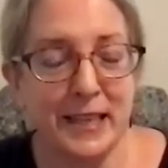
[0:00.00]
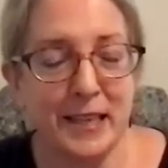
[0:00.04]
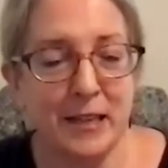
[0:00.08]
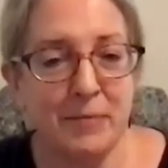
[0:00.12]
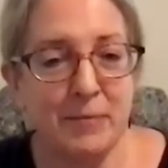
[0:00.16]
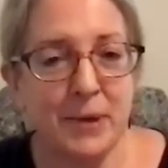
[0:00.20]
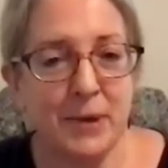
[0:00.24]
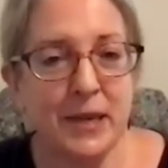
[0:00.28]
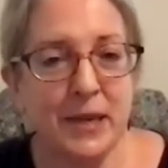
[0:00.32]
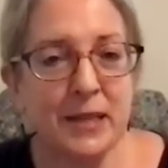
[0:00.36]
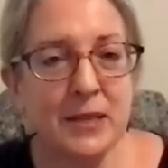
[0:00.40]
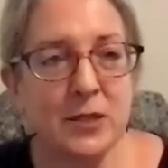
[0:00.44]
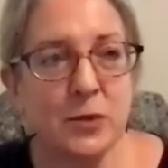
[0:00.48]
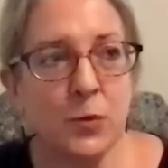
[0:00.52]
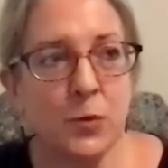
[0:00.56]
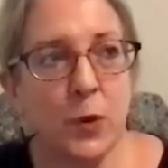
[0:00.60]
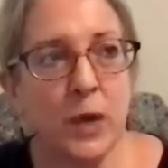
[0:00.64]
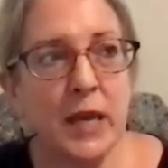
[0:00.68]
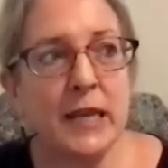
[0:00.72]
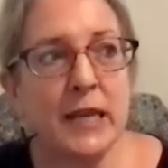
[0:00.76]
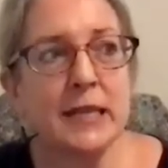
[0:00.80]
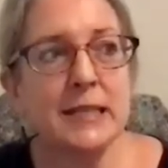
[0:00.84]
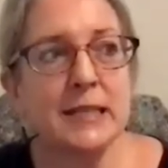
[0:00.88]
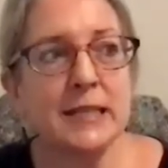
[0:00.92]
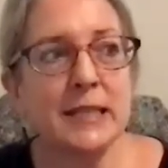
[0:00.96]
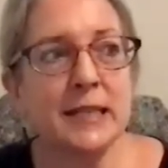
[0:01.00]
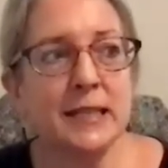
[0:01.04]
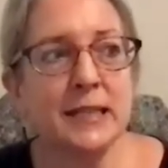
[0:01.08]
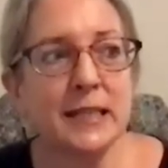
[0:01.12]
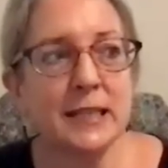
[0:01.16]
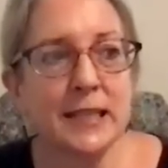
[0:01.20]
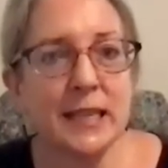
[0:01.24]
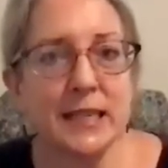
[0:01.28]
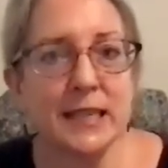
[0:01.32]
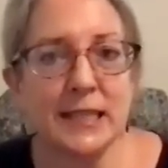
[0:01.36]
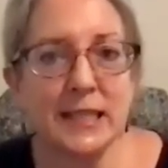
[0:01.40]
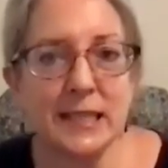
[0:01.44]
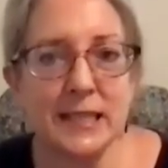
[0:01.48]
because we consider
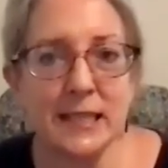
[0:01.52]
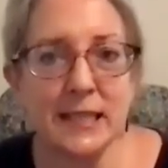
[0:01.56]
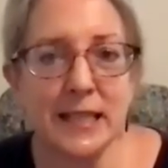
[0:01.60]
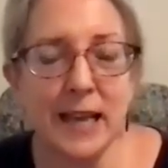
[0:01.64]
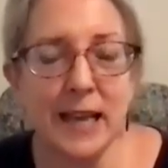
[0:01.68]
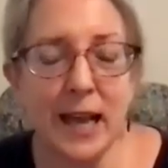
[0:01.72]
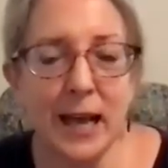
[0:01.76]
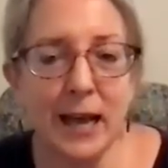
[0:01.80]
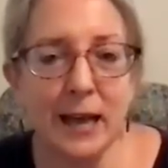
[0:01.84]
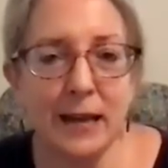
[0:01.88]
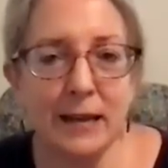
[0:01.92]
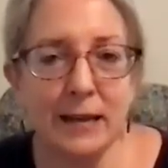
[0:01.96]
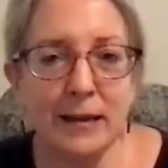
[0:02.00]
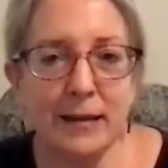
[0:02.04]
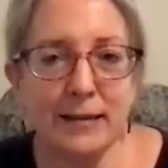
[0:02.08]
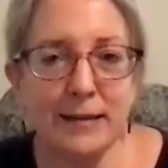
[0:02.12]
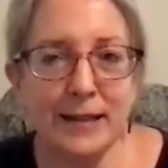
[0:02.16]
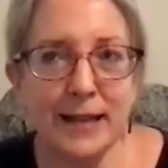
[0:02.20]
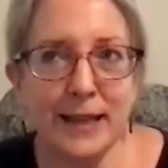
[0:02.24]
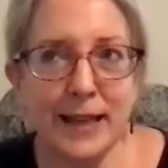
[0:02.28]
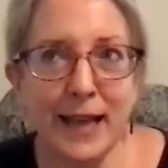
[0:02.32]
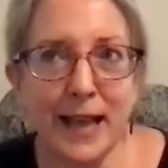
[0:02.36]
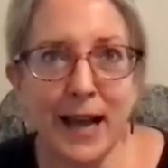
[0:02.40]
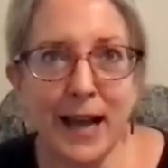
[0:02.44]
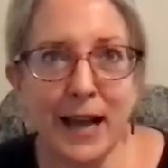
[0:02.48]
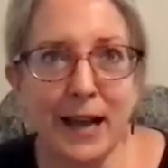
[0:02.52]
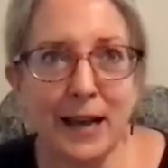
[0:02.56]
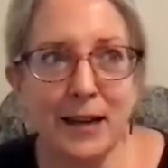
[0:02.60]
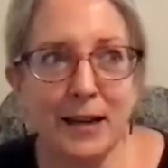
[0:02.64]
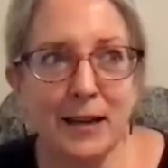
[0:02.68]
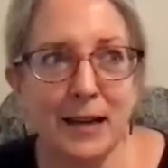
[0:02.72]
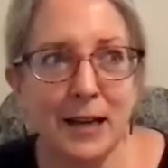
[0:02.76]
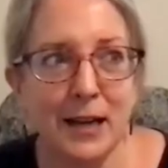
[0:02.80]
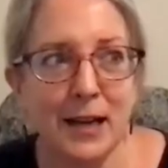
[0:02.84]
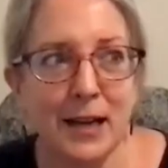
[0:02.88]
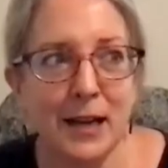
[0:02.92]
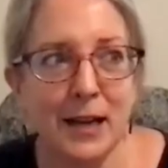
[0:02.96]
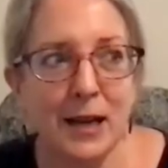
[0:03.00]
this as
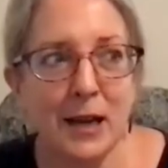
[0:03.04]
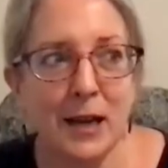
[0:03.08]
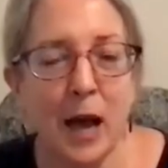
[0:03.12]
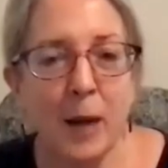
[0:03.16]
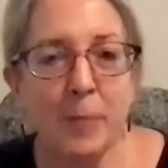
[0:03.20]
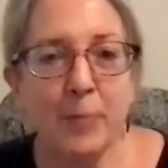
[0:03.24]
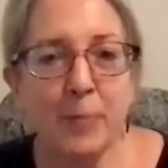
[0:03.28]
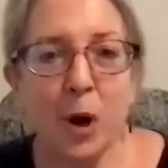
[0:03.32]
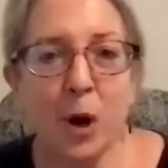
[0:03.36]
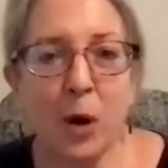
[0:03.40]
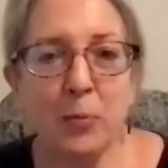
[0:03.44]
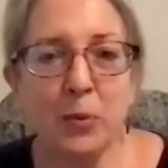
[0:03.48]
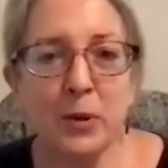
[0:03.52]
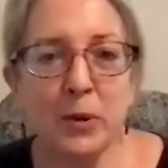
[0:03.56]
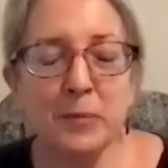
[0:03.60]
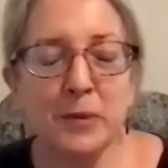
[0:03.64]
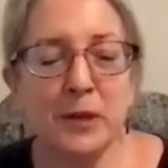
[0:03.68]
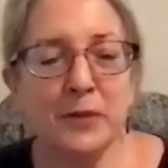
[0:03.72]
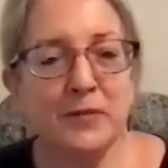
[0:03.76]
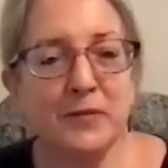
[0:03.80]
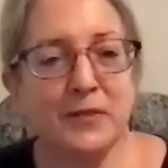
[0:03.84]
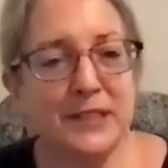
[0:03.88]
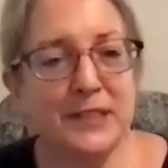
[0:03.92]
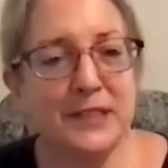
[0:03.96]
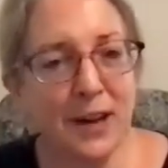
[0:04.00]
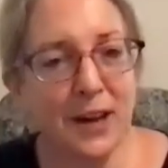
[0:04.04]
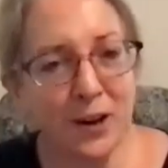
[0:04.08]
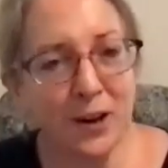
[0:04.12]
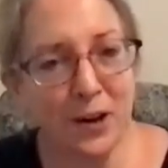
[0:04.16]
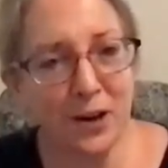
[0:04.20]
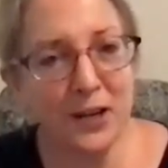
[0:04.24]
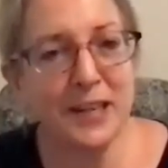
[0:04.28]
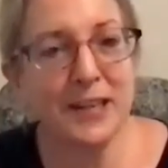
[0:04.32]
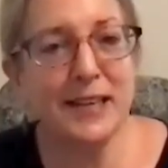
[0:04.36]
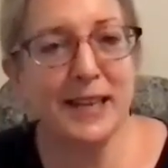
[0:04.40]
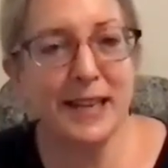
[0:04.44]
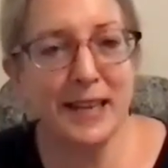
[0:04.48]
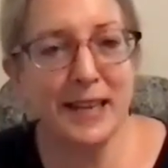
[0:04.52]
a problem of
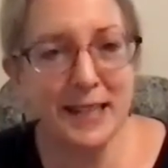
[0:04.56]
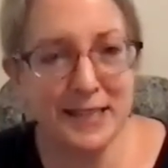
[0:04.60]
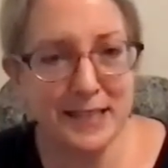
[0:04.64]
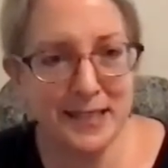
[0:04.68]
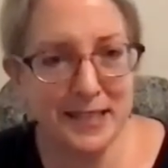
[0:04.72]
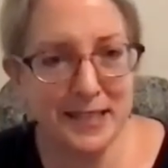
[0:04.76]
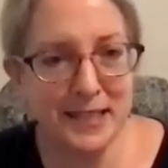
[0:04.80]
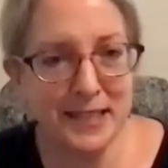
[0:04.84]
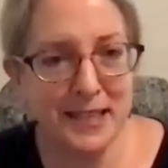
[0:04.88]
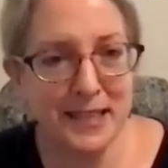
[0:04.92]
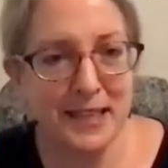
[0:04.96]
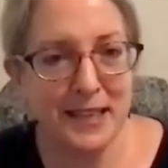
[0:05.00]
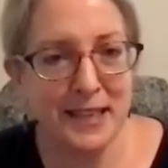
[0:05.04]
darkness.